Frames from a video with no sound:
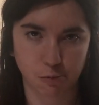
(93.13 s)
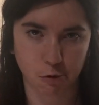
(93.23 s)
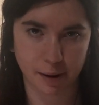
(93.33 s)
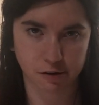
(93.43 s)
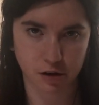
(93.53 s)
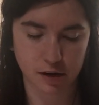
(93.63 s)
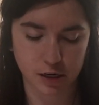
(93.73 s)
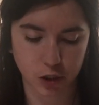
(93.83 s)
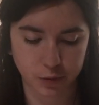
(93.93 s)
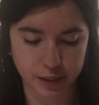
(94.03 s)
more about God
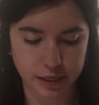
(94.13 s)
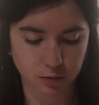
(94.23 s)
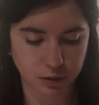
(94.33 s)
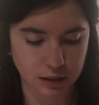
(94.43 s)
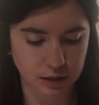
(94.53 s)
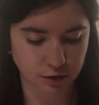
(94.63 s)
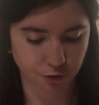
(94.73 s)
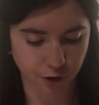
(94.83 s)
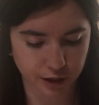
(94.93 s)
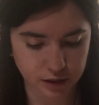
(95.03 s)
and who He is, and what He's done
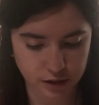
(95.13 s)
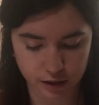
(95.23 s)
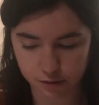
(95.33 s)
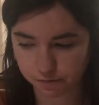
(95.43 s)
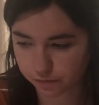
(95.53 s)
for us. Good.